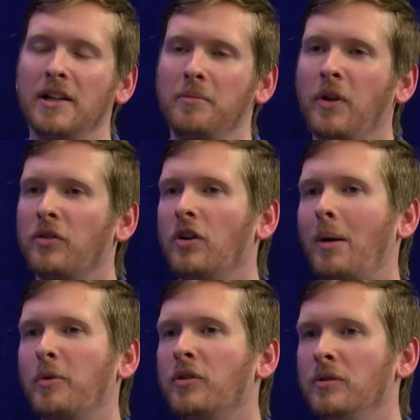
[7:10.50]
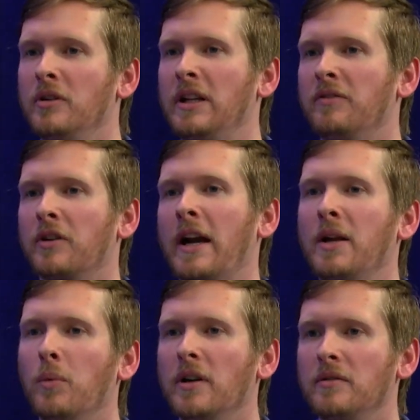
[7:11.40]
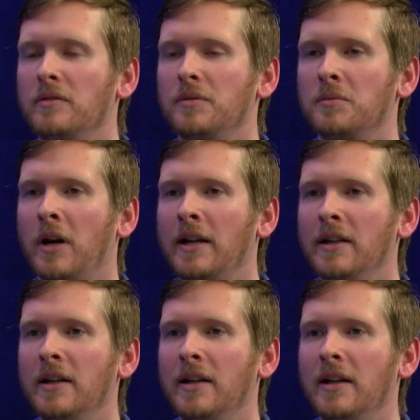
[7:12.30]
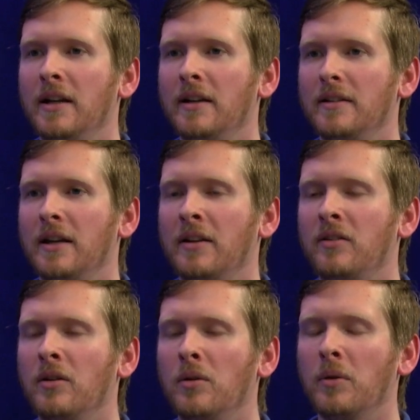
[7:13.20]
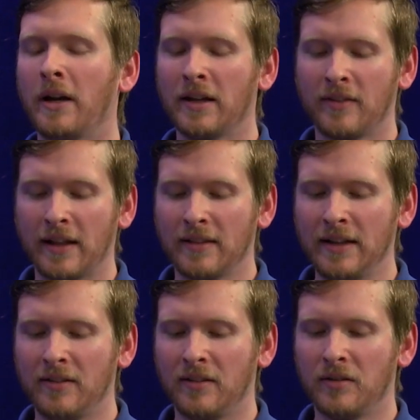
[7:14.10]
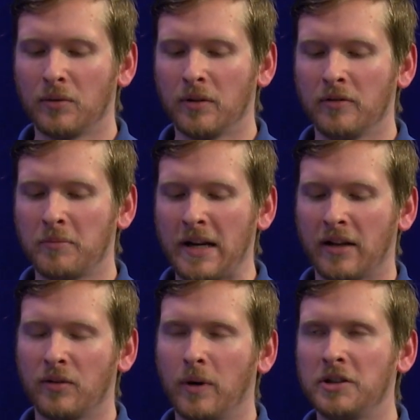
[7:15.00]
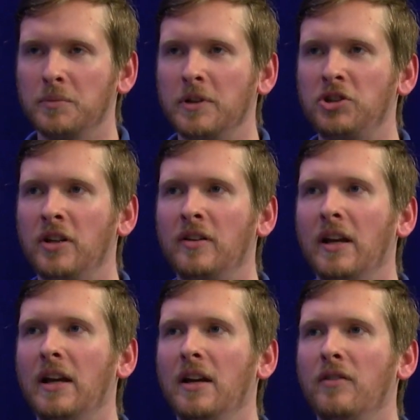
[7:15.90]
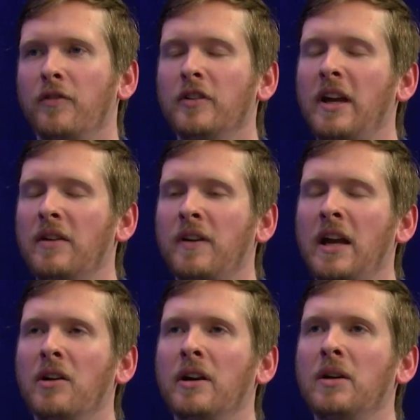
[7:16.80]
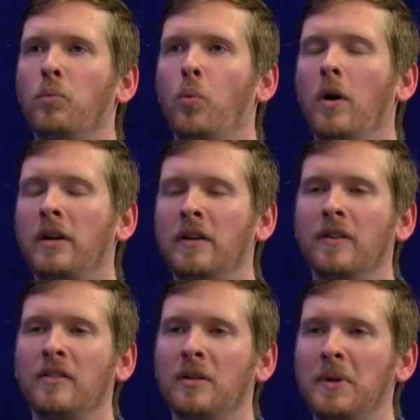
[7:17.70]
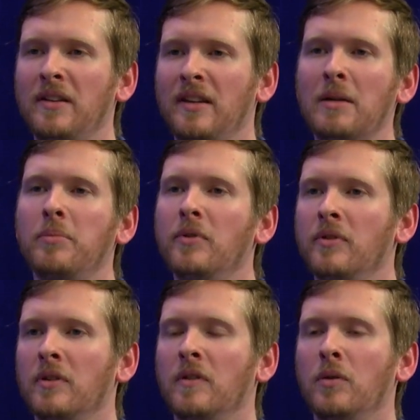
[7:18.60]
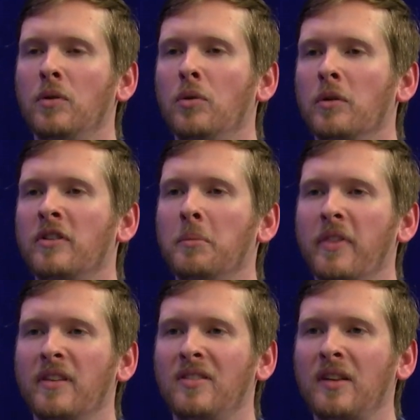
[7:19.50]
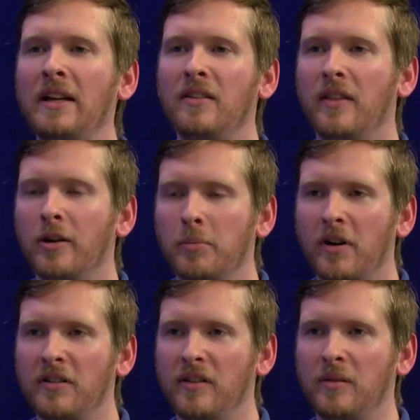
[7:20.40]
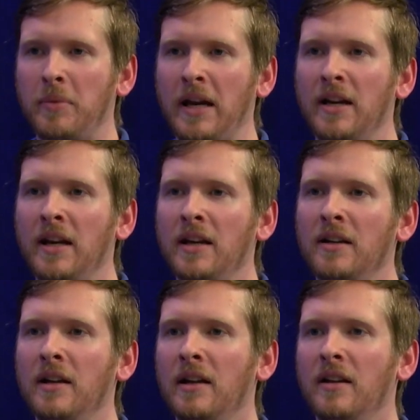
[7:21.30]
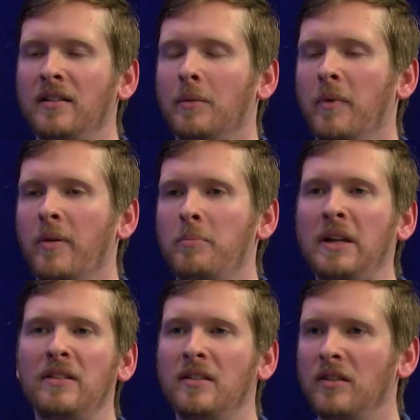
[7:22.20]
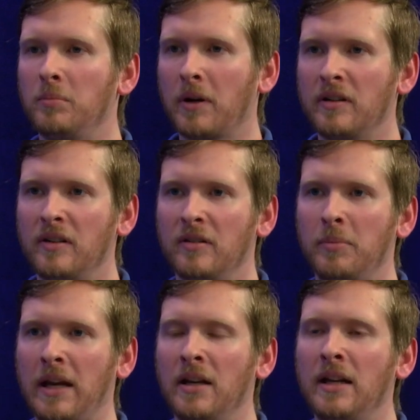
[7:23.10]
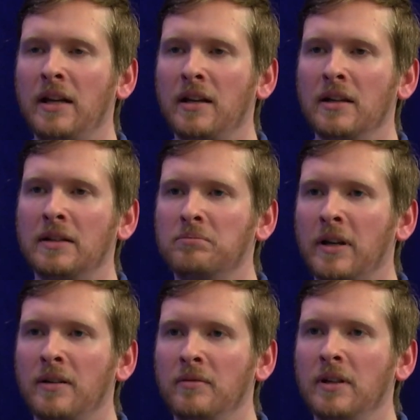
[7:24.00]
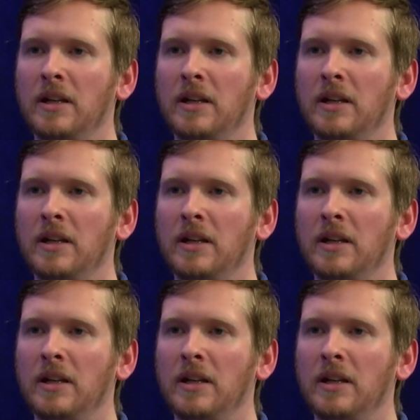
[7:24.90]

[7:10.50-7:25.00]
there's an opportunity for anyone, right? And so I guess that leads to sort of my next question, which is for Day of Caring, what, give us some examples of who are some of the sites that are participating, some of the businesses participating, and, and